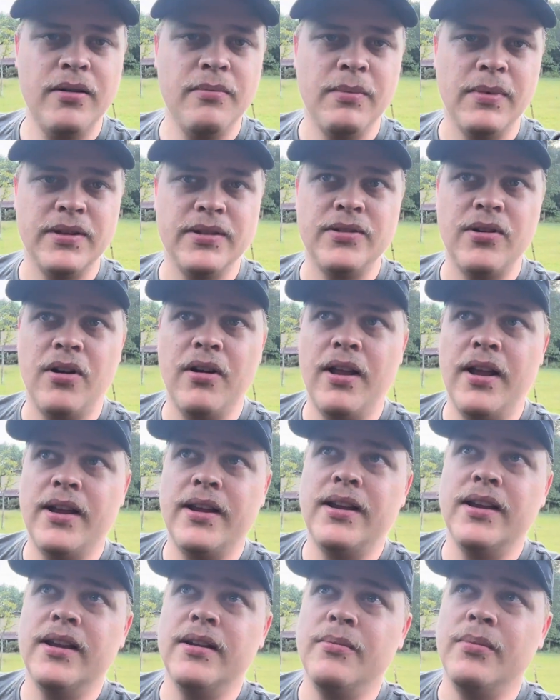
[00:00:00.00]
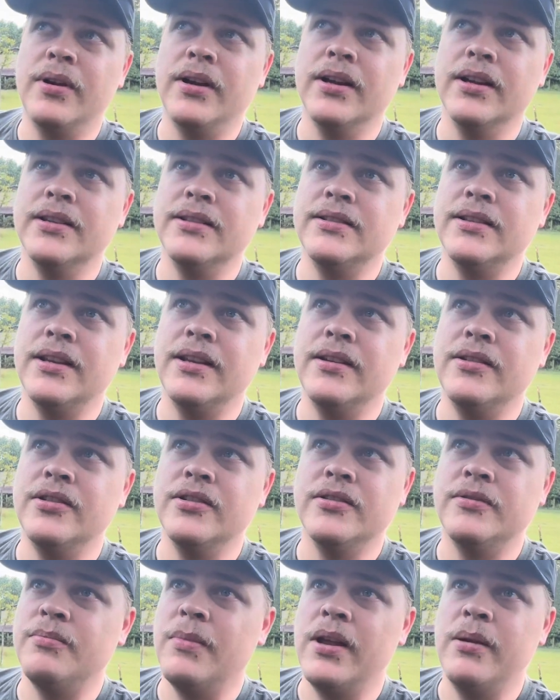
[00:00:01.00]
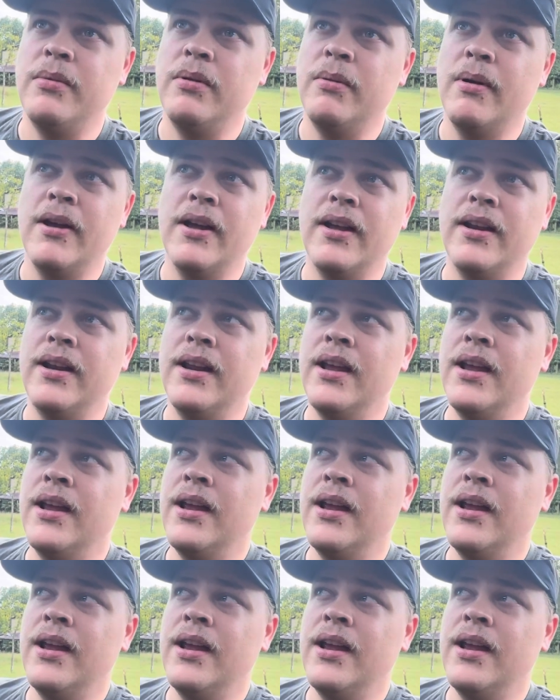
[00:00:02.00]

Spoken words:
my Starlight kit, because it just made me mad.